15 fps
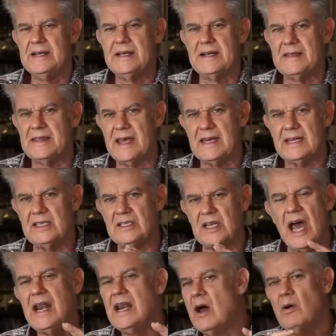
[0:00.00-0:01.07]
that is
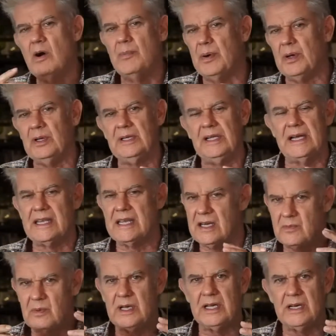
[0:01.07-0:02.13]
unknowable, and
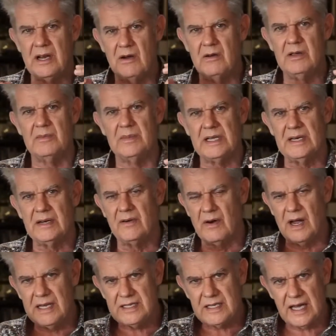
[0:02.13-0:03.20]
yet we can know Him in a
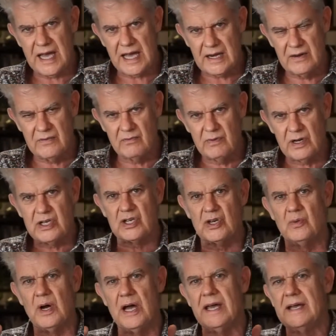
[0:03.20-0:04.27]
greater and a richer
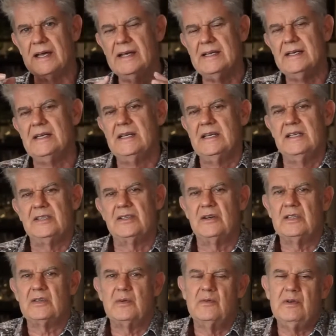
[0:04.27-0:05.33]
way. And so
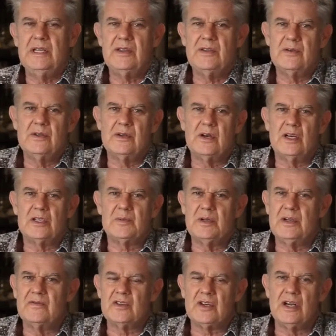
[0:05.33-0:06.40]
as we read through the Gospel
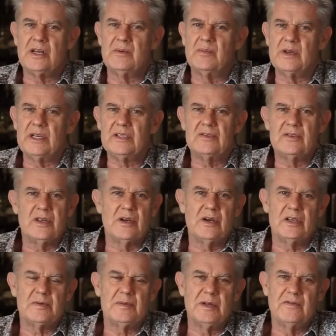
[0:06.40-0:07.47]
of John and preach through the
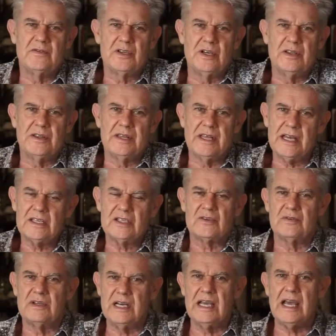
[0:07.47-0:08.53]
Gospel of John, that's
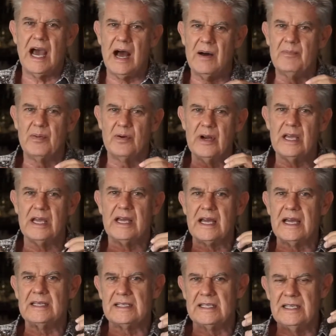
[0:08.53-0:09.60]
really our prayer
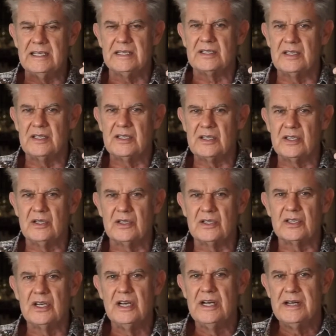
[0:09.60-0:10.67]
as leaders in the
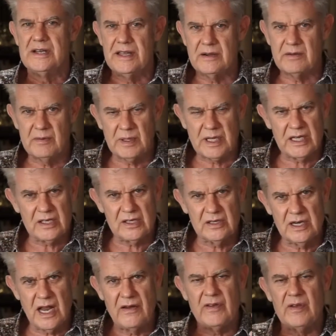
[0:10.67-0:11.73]
church, that we will get to
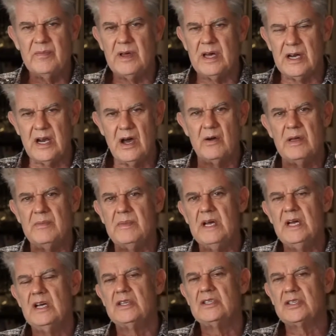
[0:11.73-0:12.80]
love Him and know Him
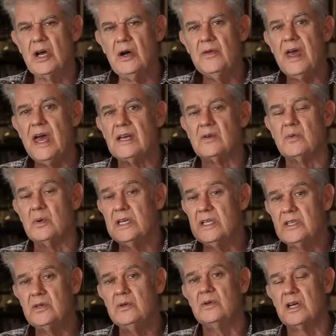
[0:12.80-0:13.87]
so that we
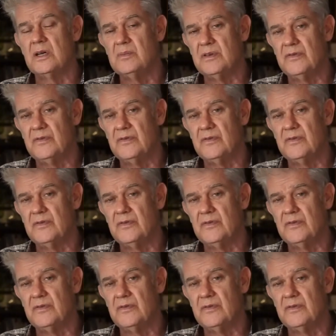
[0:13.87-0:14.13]
too can be